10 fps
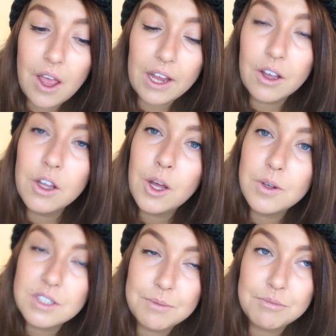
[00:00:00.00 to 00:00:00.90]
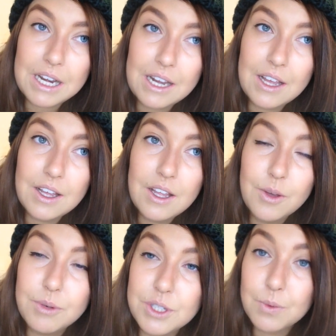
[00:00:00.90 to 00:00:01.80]
I can't hold an umbrella,
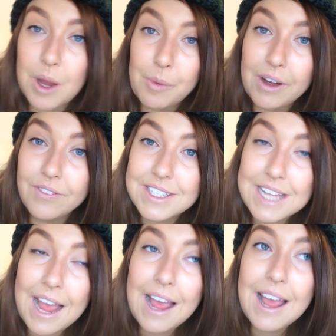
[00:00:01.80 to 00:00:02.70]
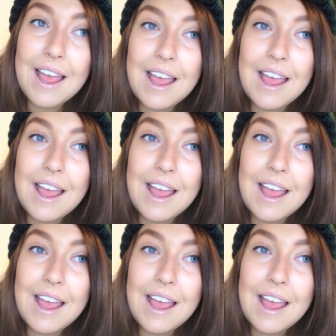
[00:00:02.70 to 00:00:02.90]
which is why I'm wearing this hat.